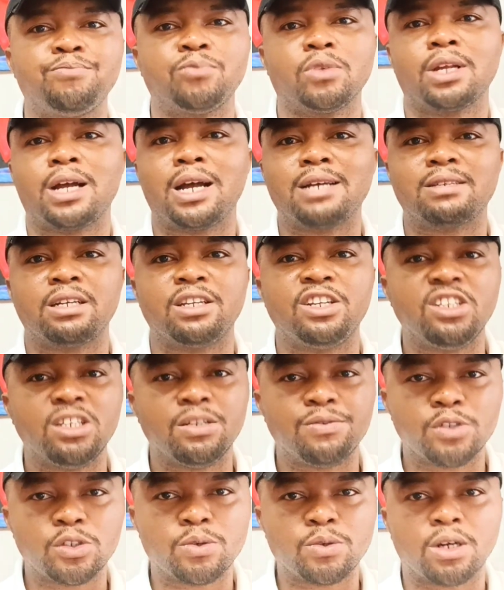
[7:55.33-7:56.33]
as an
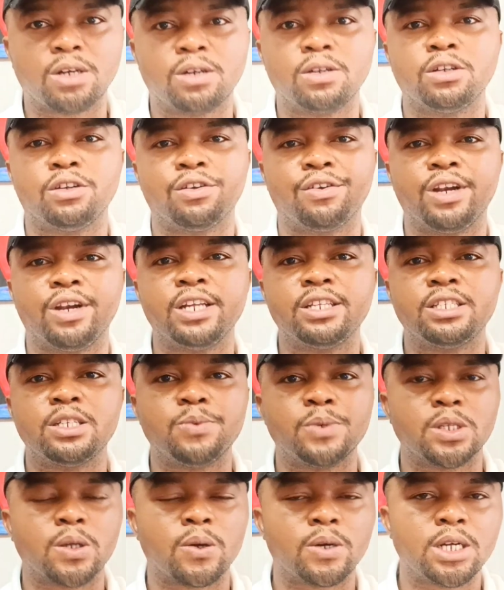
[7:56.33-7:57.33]
individual relating with
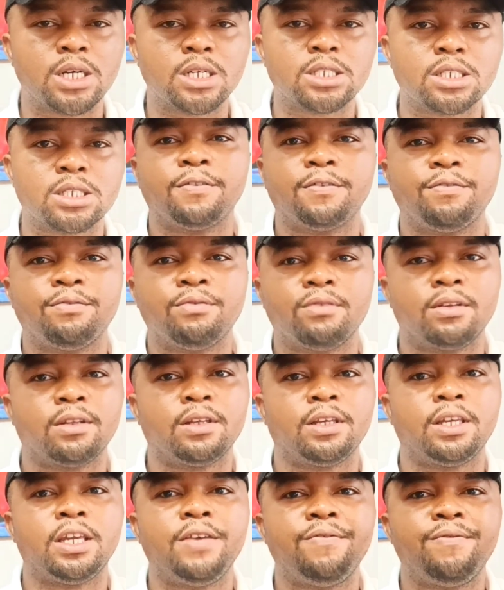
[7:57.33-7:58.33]
others.
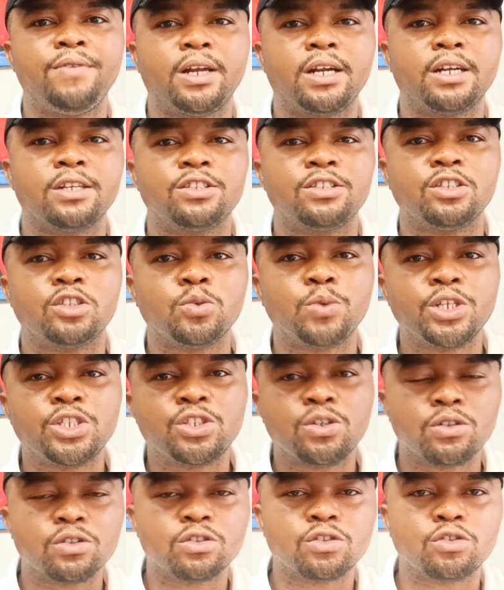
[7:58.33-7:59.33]
If there are
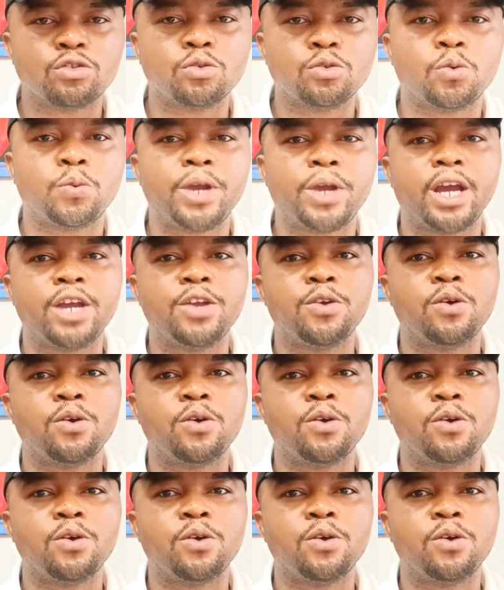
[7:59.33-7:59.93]
situations too where you